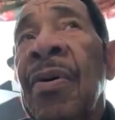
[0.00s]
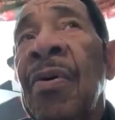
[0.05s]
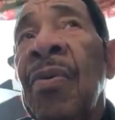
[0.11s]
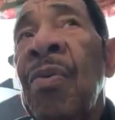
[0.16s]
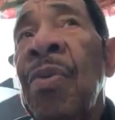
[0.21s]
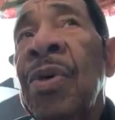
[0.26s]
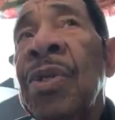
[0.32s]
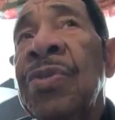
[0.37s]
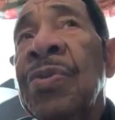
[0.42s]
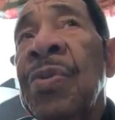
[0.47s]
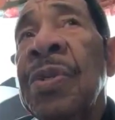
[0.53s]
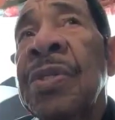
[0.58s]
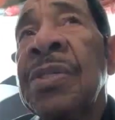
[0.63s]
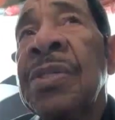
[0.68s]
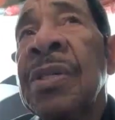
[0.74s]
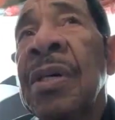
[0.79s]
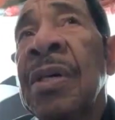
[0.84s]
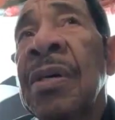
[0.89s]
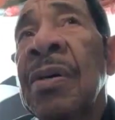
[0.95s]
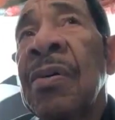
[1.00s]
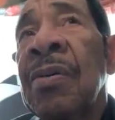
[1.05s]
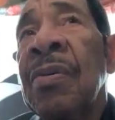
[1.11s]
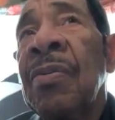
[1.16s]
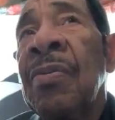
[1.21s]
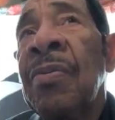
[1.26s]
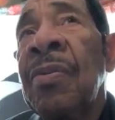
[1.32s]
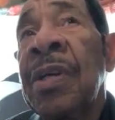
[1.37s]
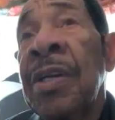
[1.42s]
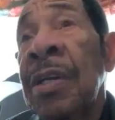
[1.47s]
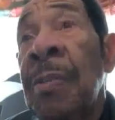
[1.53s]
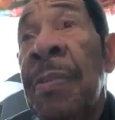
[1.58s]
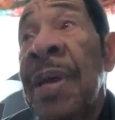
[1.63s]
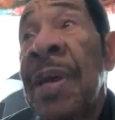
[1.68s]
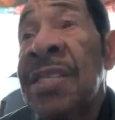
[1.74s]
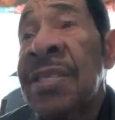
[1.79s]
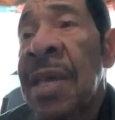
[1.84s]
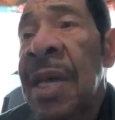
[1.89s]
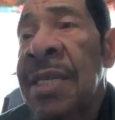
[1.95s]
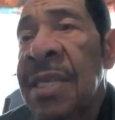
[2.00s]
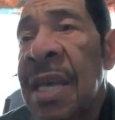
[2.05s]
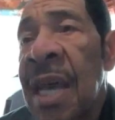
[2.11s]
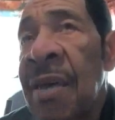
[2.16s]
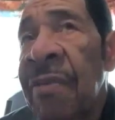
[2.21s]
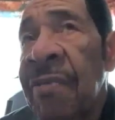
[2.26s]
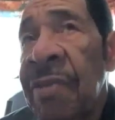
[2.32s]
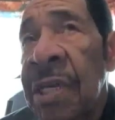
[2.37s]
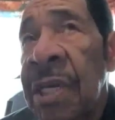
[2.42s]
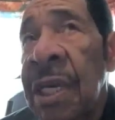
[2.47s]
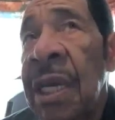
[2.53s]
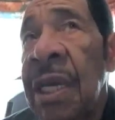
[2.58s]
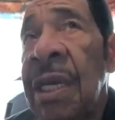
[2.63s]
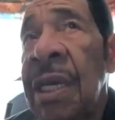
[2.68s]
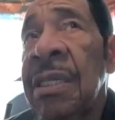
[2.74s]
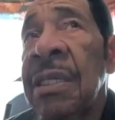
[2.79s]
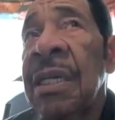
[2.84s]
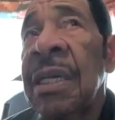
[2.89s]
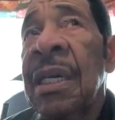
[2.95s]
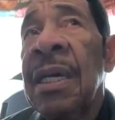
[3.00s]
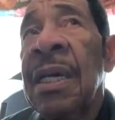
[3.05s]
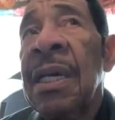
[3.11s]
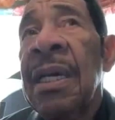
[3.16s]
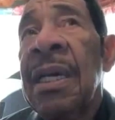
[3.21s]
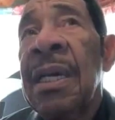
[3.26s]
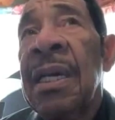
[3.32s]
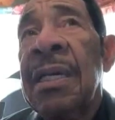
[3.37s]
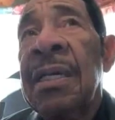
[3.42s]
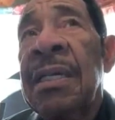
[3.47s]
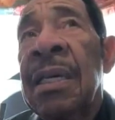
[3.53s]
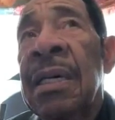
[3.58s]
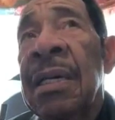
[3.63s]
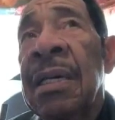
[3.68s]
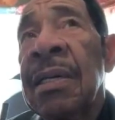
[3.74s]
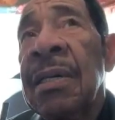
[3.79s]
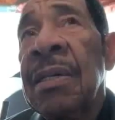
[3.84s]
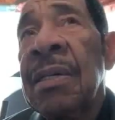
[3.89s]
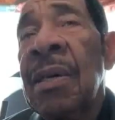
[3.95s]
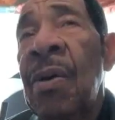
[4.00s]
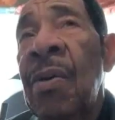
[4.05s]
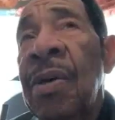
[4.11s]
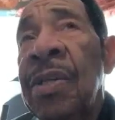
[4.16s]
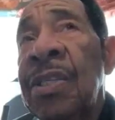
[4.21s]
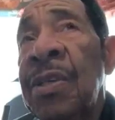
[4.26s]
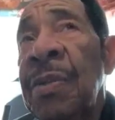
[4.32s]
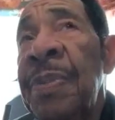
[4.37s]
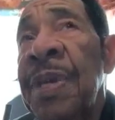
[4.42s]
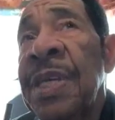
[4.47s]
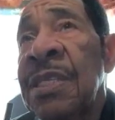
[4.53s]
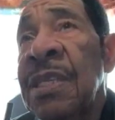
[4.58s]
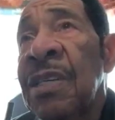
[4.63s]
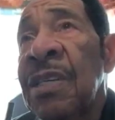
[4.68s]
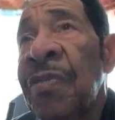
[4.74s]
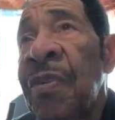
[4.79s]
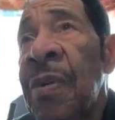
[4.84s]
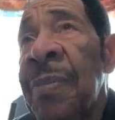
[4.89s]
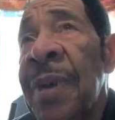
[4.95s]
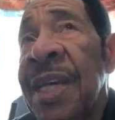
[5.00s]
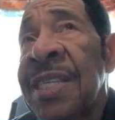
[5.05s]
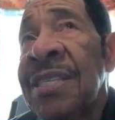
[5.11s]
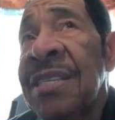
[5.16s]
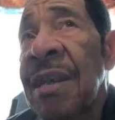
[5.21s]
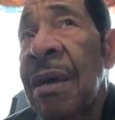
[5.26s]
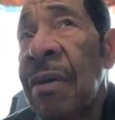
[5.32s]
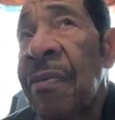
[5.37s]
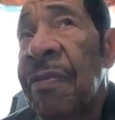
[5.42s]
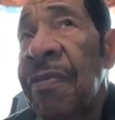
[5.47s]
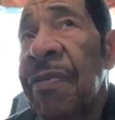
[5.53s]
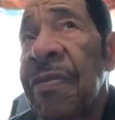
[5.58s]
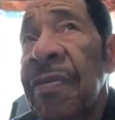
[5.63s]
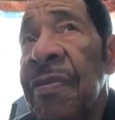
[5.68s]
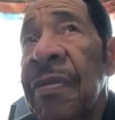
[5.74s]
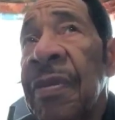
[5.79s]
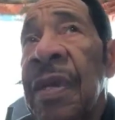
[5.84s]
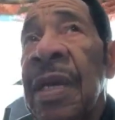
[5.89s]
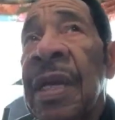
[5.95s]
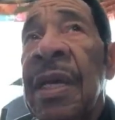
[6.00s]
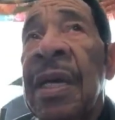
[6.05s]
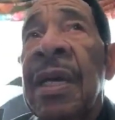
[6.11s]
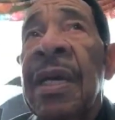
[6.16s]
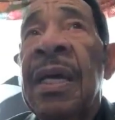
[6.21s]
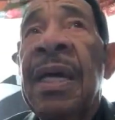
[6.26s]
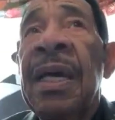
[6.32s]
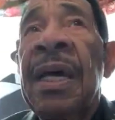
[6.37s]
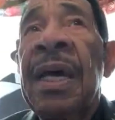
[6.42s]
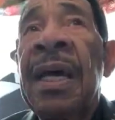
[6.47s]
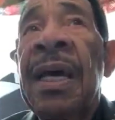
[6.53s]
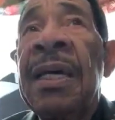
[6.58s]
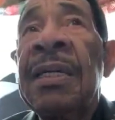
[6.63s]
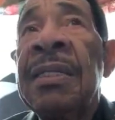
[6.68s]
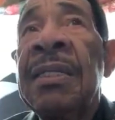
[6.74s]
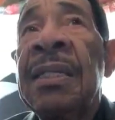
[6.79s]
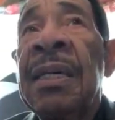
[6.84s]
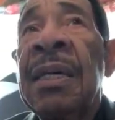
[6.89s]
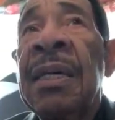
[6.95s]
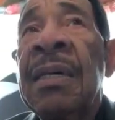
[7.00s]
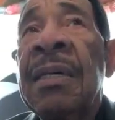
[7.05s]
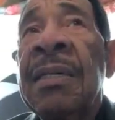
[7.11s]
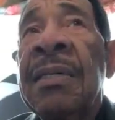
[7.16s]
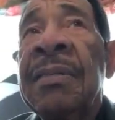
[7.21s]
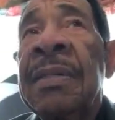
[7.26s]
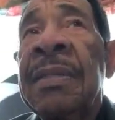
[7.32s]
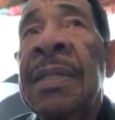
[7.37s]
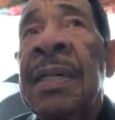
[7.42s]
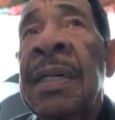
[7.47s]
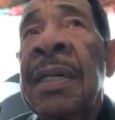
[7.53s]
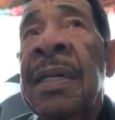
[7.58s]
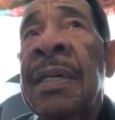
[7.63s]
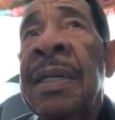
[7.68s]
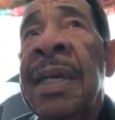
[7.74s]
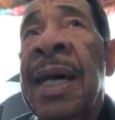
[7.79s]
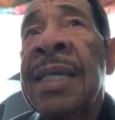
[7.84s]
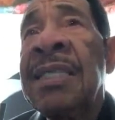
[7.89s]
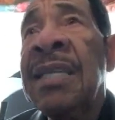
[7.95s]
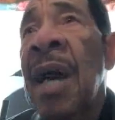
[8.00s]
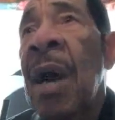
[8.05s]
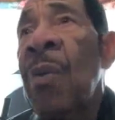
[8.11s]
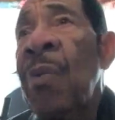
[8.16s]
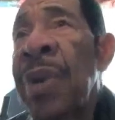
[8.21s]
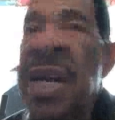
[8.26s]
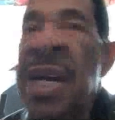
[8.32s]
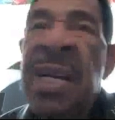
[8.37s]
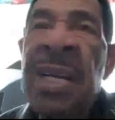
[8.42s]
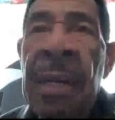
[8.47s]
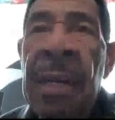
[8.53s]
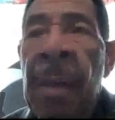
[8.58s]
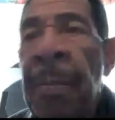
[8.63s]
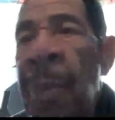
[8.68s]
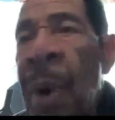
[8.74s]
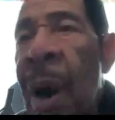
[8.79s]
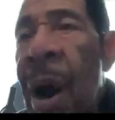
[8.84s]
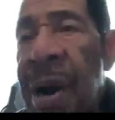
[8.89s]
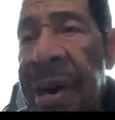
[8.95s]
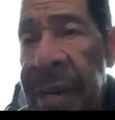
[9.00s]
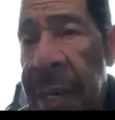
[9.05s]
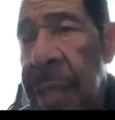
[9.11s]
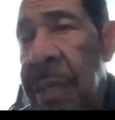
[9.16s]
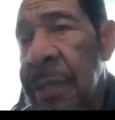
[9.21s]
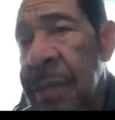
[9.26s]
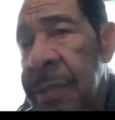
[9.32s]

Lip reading: which was one of the best things I ever did, to go into business for myself. And that's how we ended up parting.